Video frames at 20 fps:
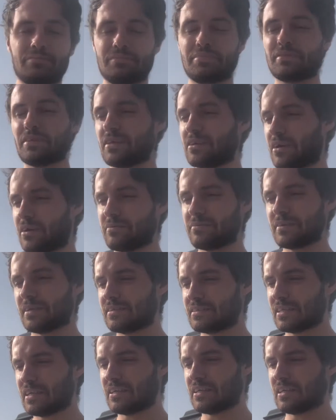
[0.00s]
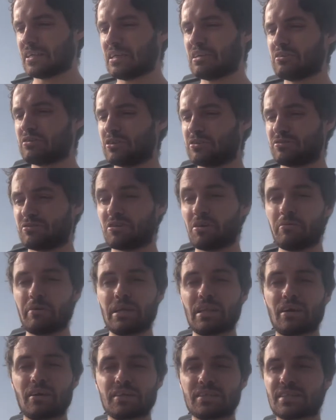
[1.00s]
He could do it.
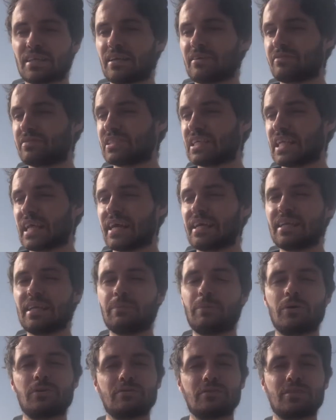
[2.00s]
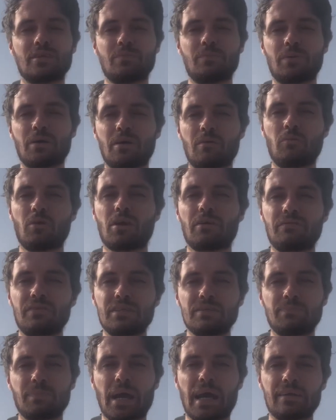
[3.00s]
Like I said, if Delaney puts up one of
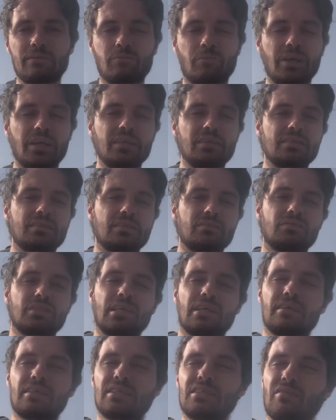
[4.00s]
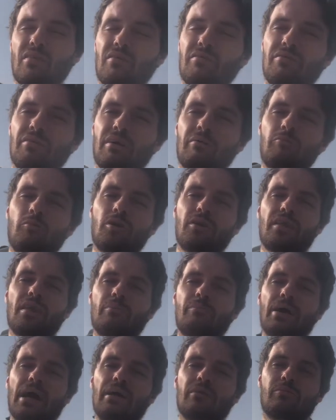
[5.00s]
his bad weeks, if Slingers have one of their
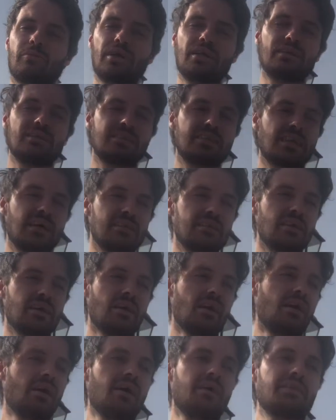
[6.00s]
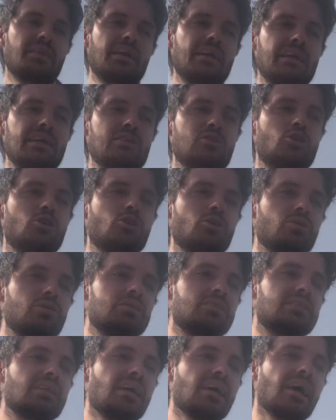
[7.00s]
bad weeks, then it
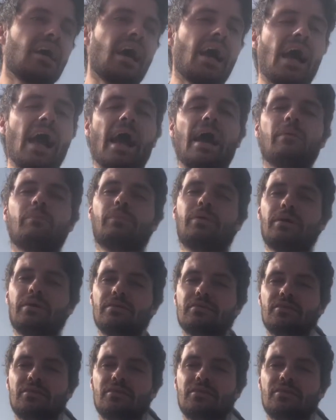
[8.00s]
could happen.